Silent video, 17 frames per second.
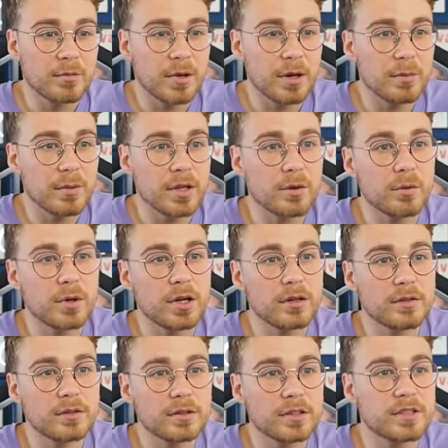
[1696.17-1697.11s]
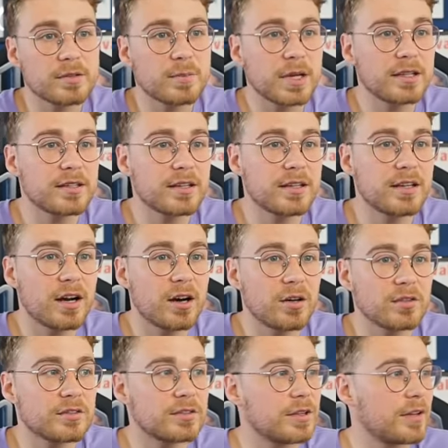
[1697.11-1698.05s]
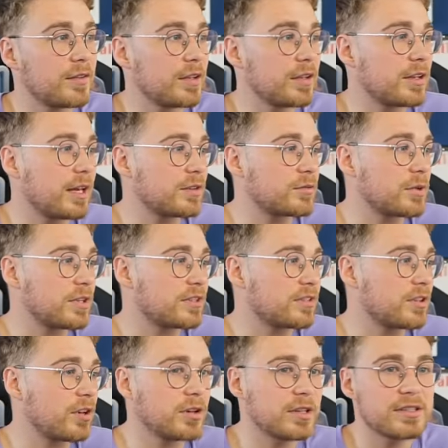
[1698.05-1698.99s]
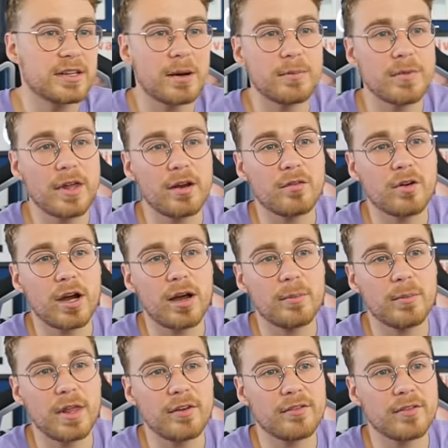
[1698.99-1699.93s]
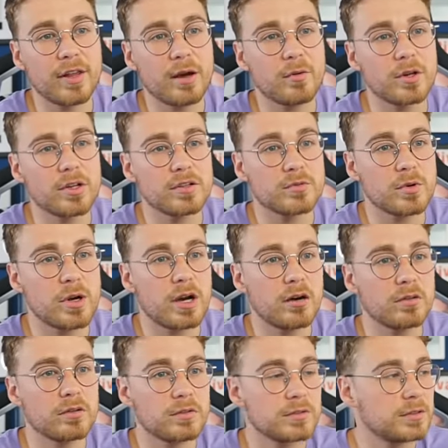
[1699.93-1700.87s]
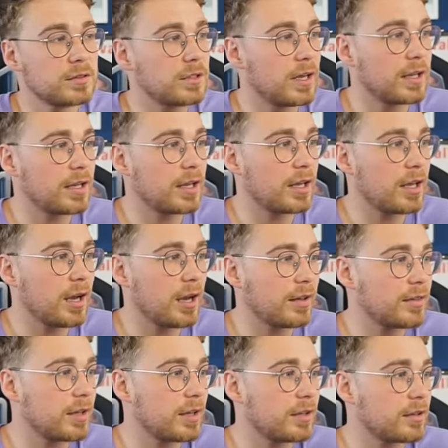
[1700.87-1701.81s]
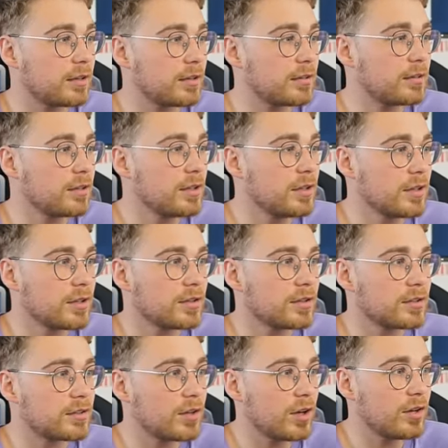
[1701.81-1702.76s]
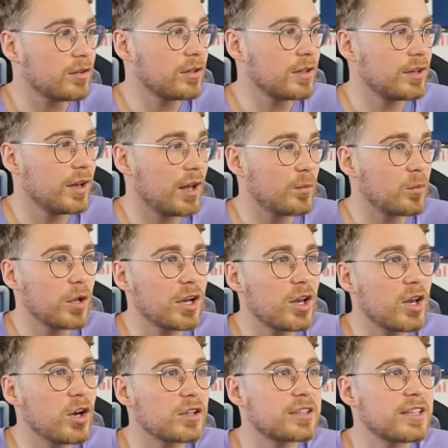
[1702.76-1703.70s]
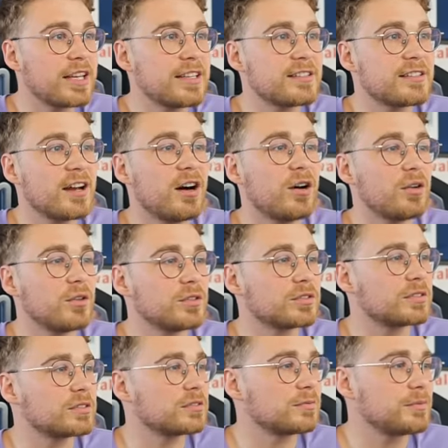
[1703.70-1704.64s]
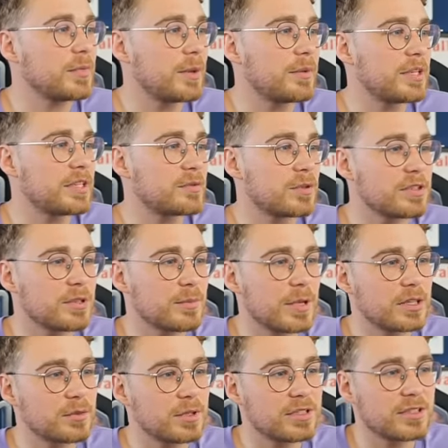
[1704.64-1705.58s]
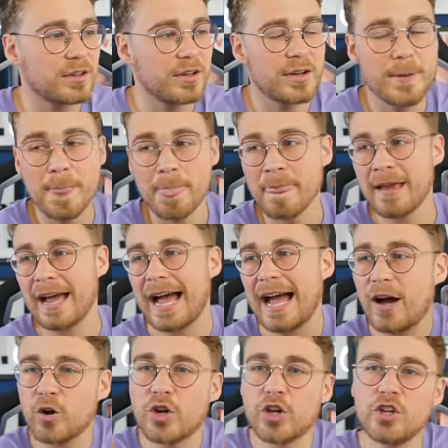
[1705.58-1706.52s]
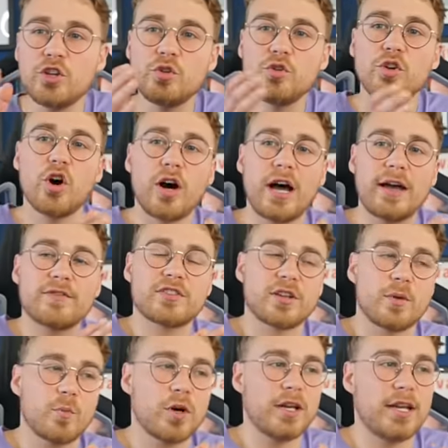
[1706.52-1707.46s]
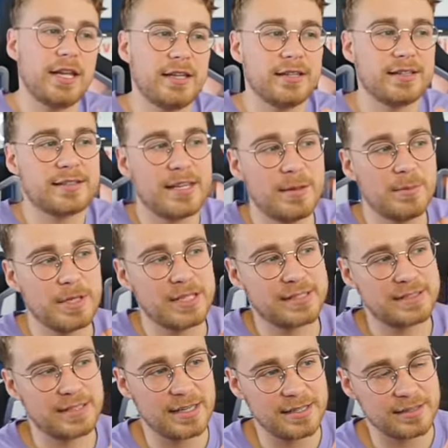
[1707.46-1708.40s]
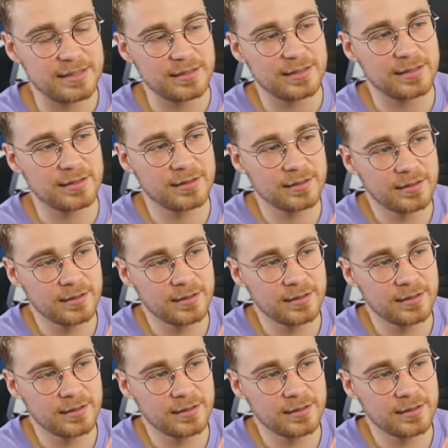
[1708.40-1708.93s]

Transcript: might be the one. Expected goals. That's where Son is up there, right up there for that one as well. Like, I think Son, like when I looked at his goals, maybe this one's the best way to do it. How can you not have someone in the team of the season